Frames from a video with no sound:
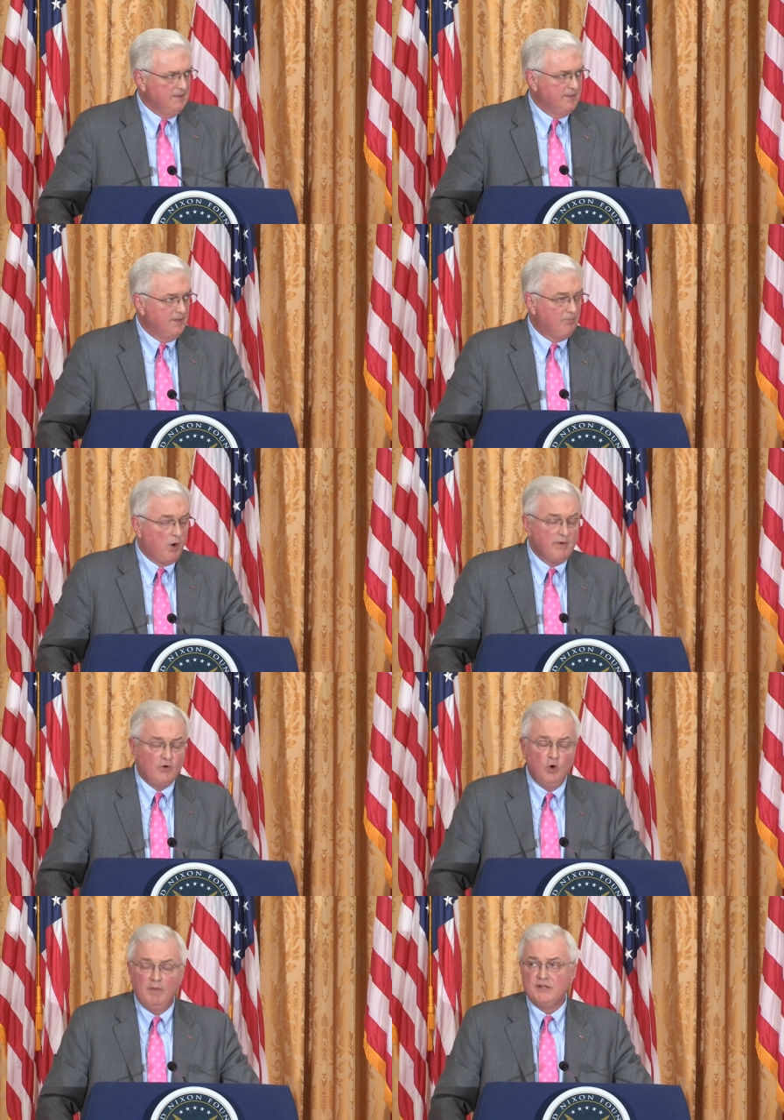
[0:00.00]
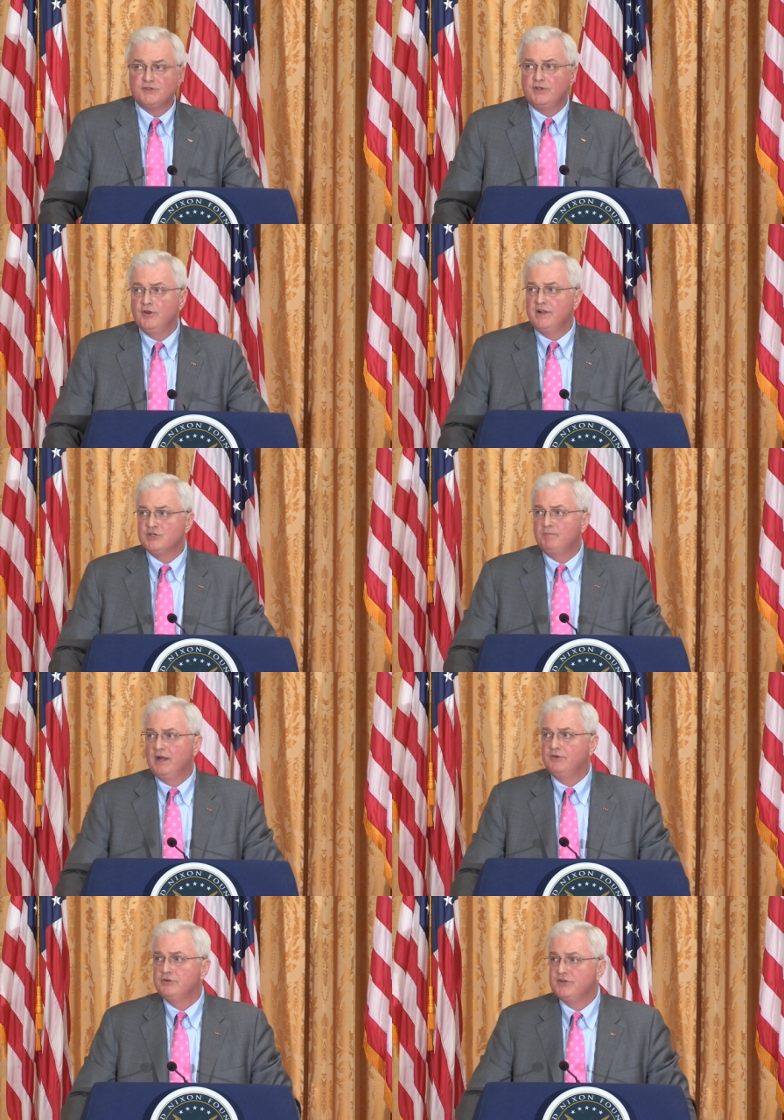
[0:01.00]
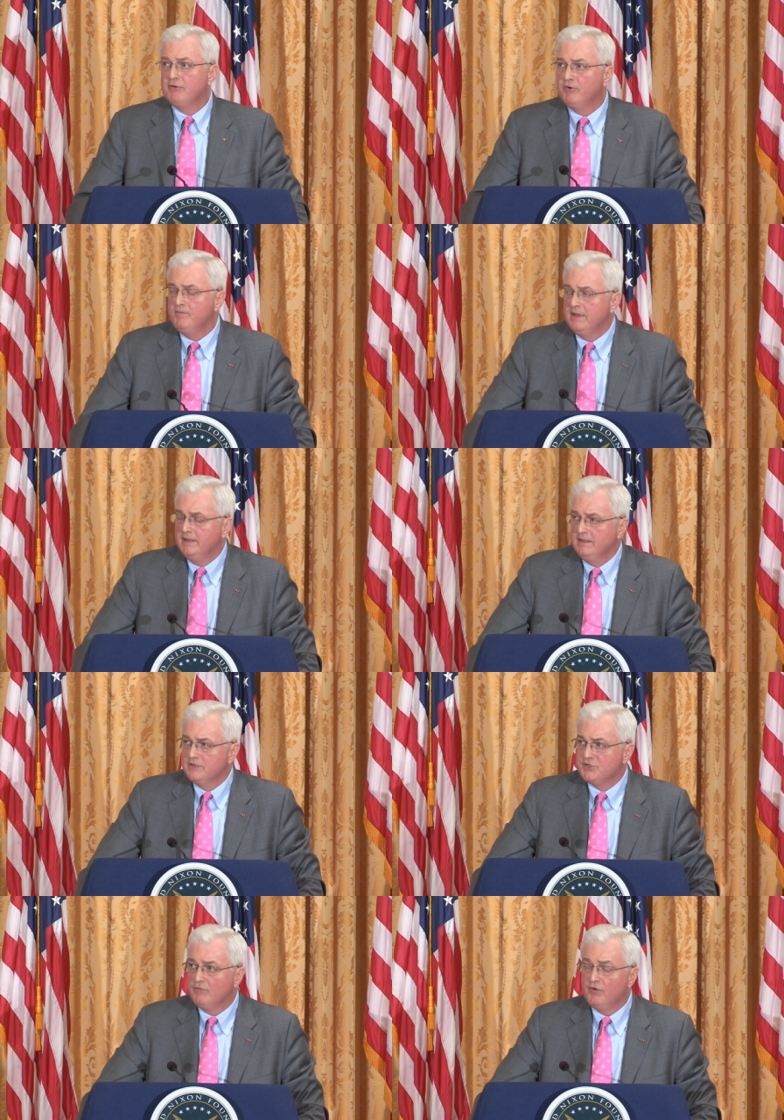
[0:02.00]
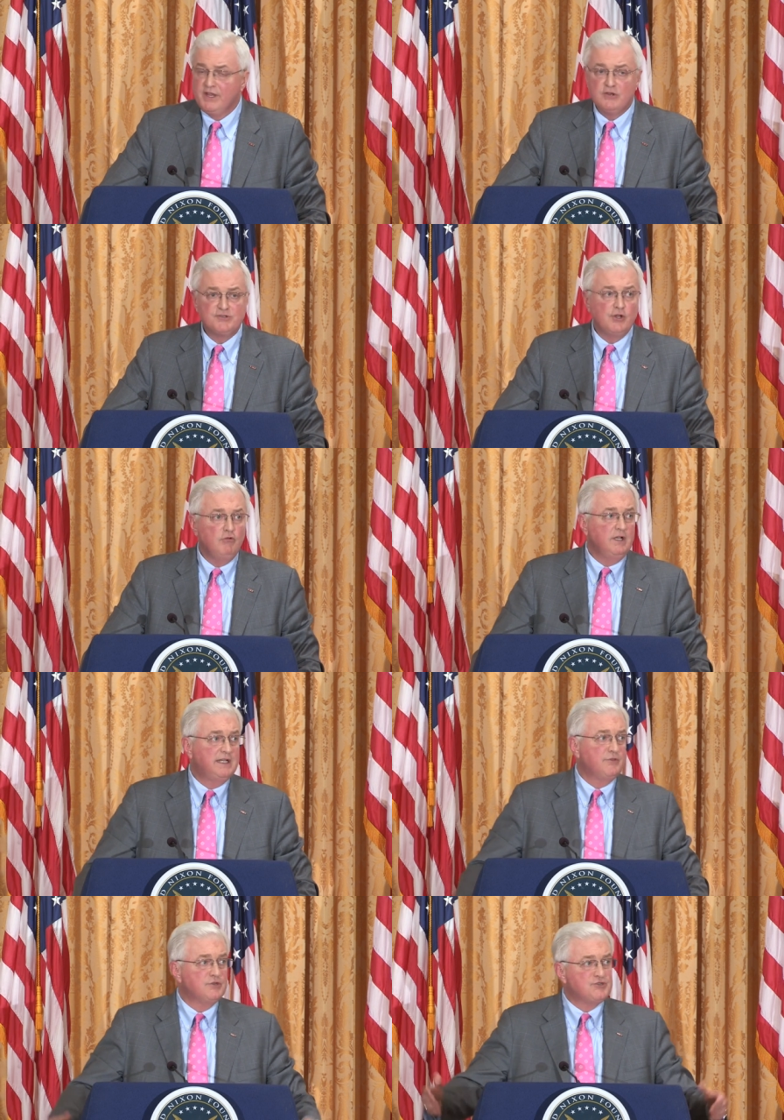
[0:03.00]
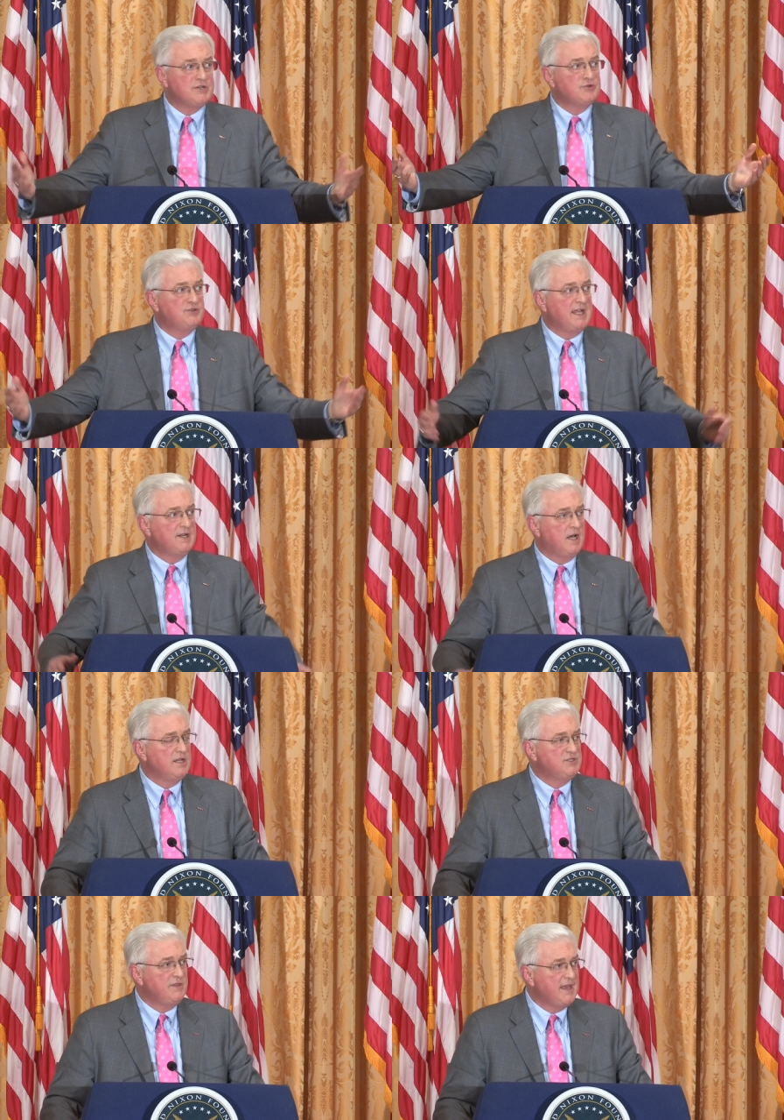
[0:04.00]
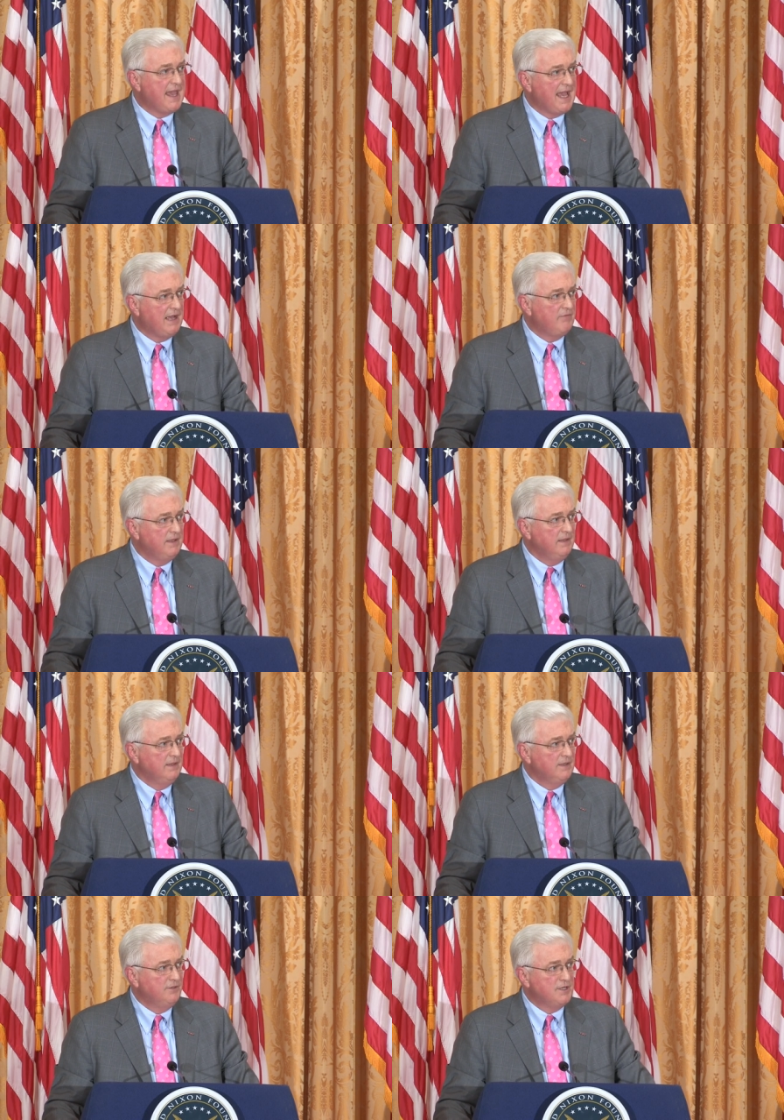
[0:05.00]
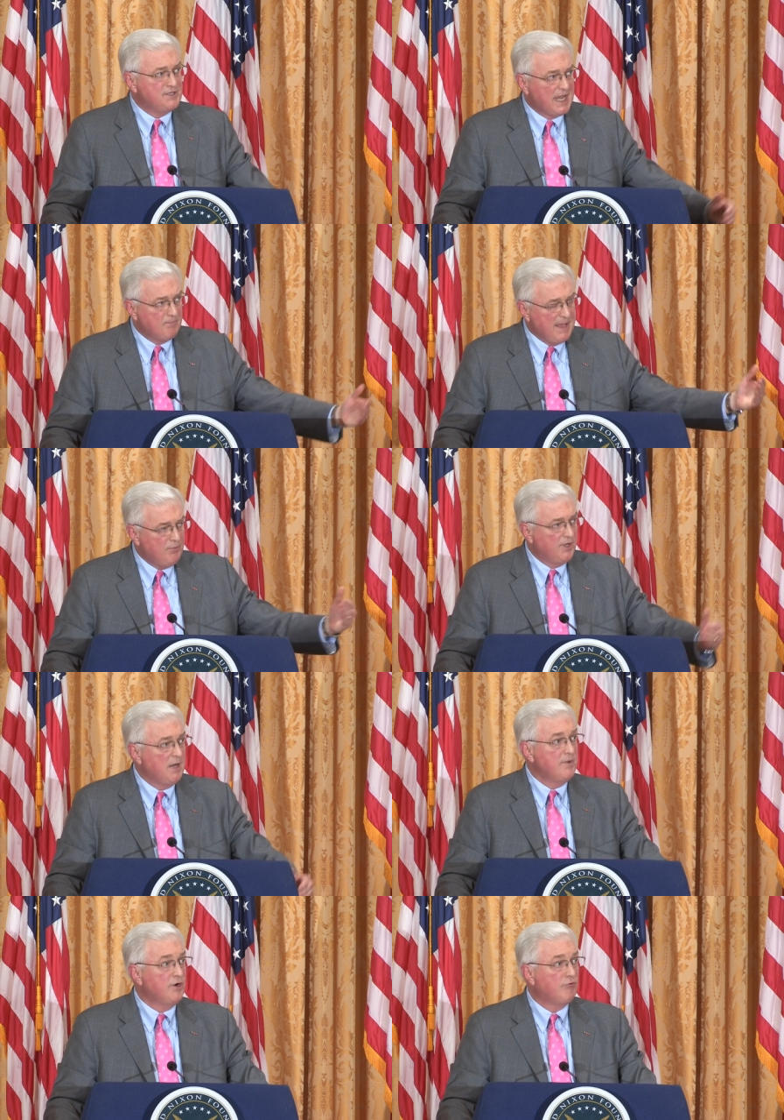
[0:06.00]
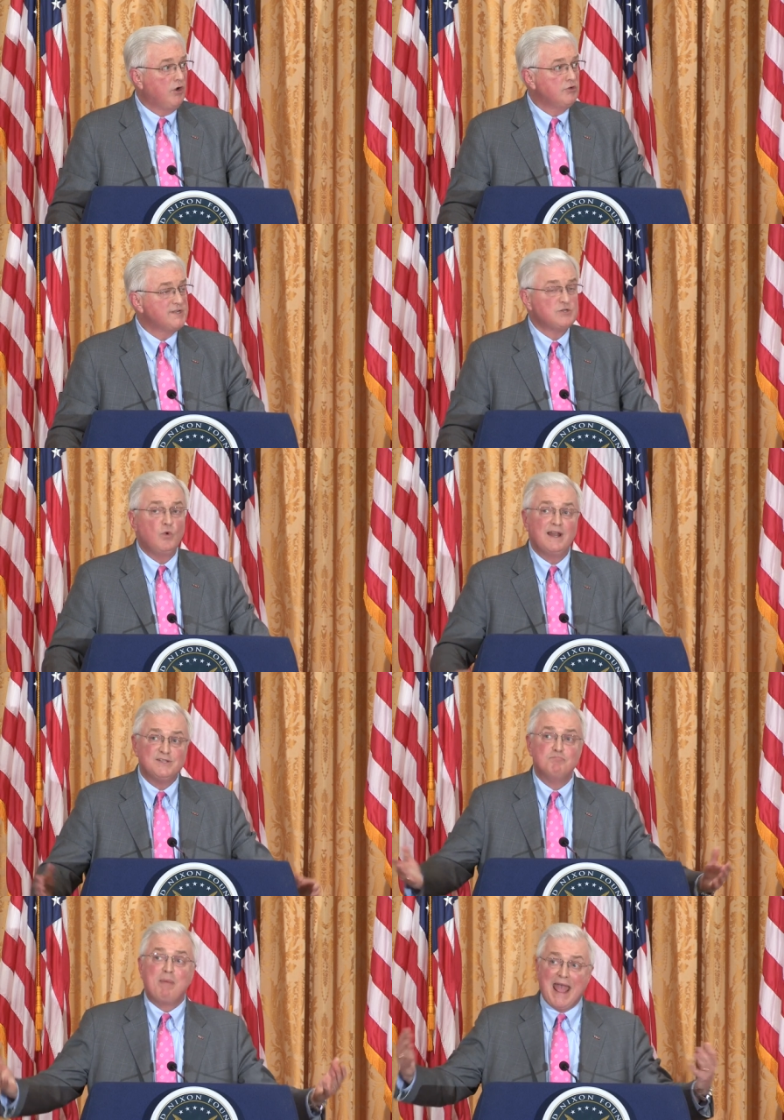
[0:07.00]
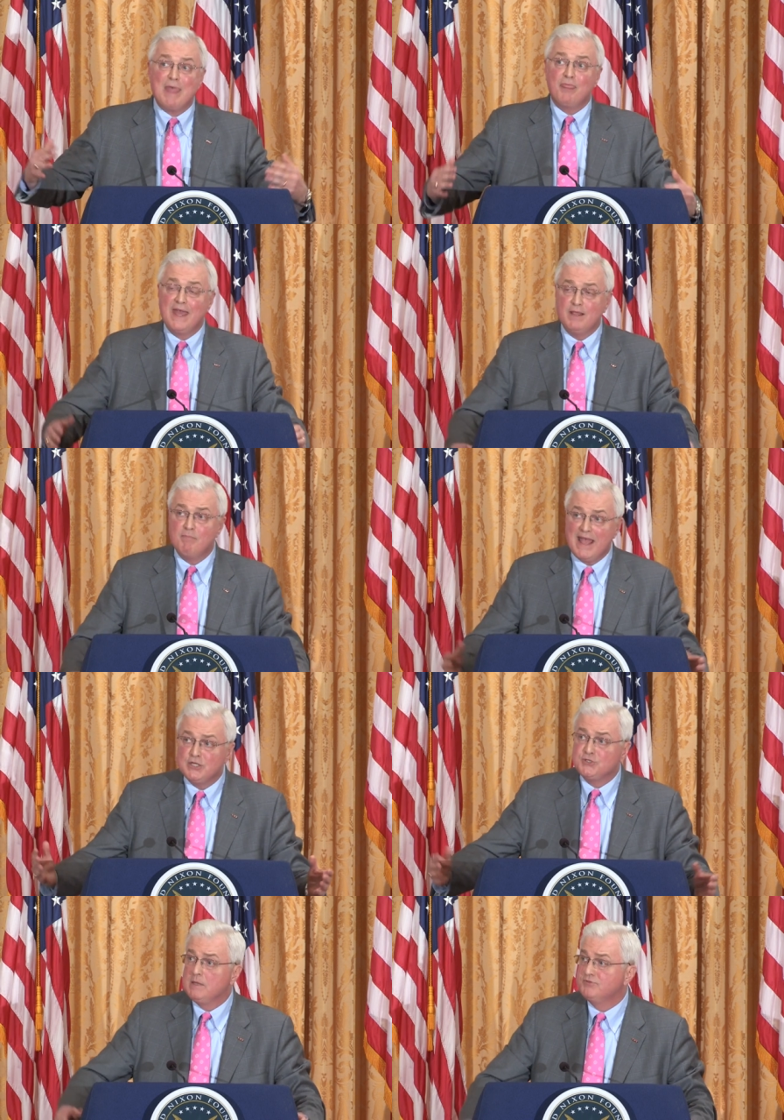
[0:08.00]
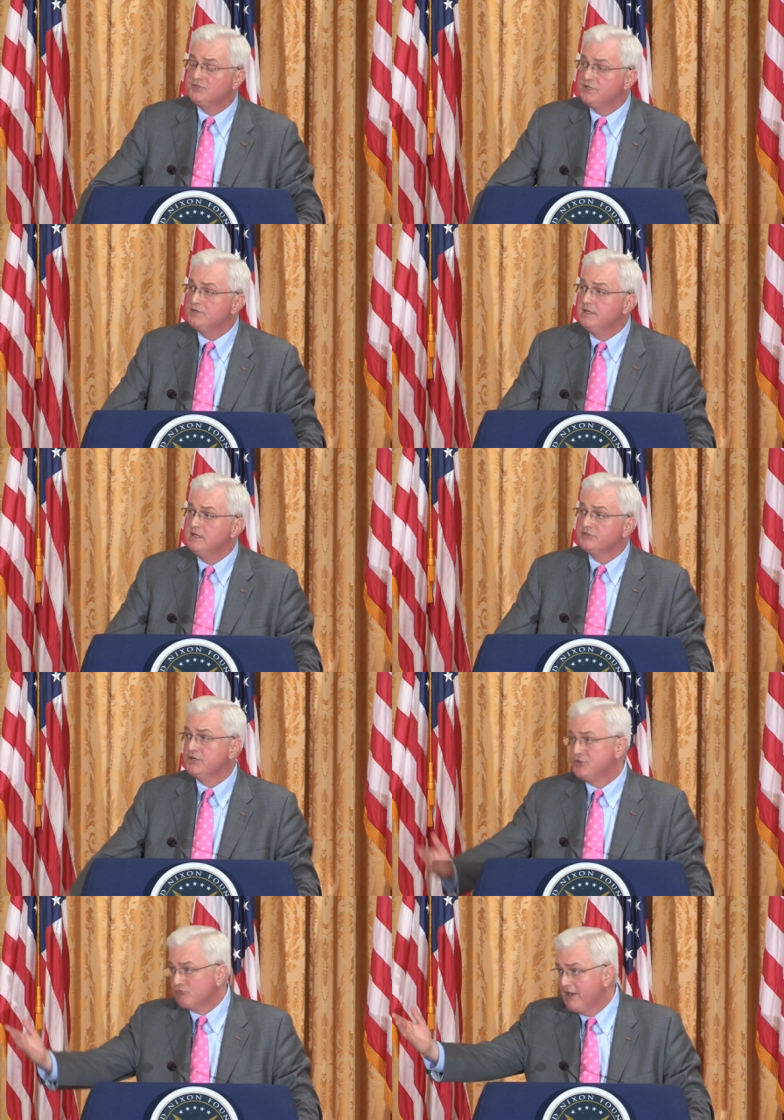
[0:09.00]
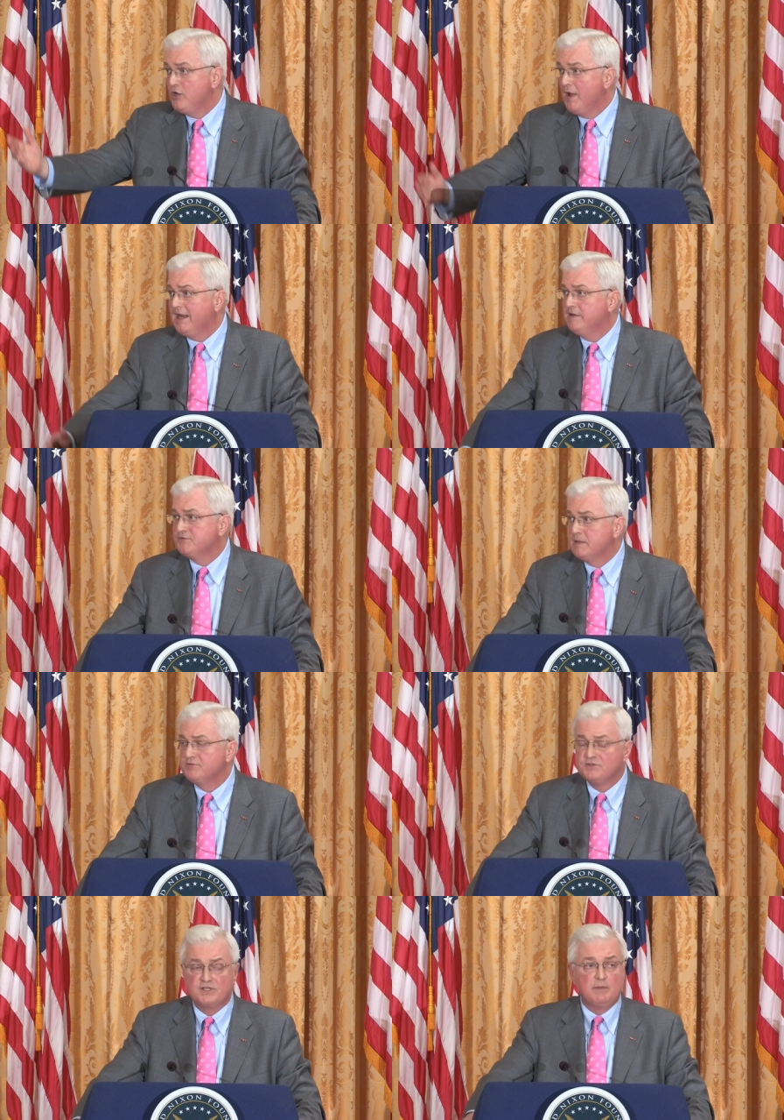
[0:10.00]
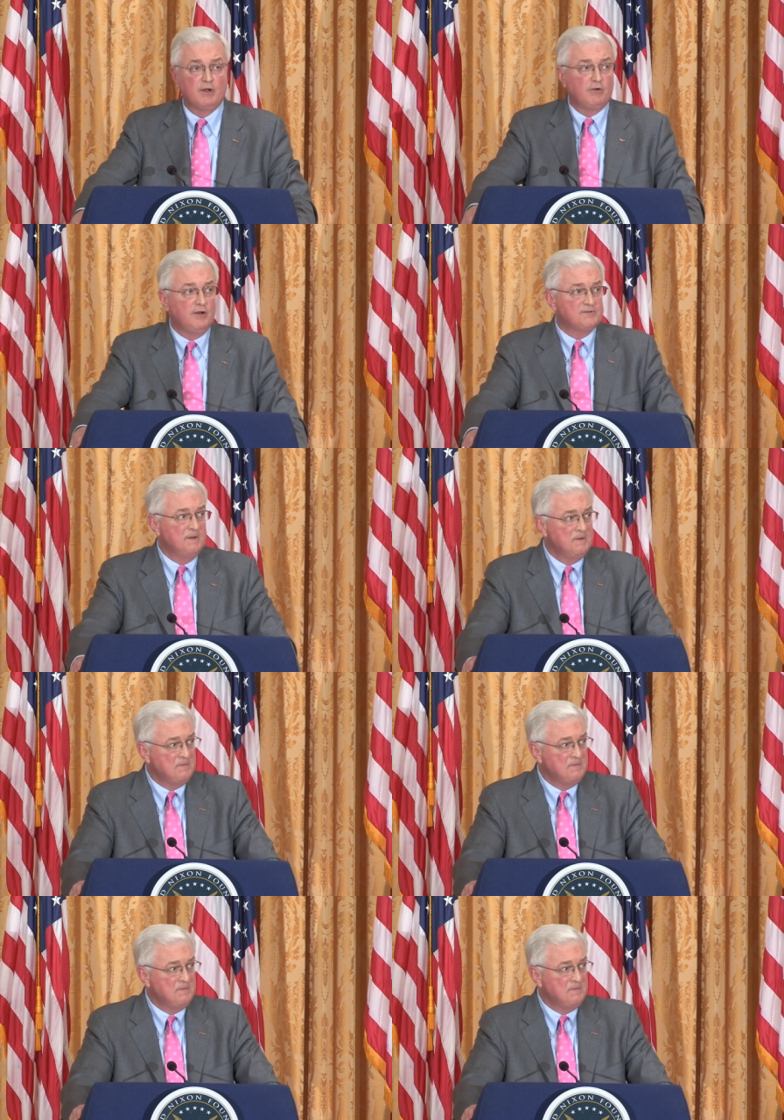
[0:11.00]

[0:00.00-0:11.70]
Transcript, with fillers: The Department of Homeland Security Inspector General several years ago looked at the sensor technology they have to detect people coming across as well as bad thing, bad substances such as radioactive substances come across.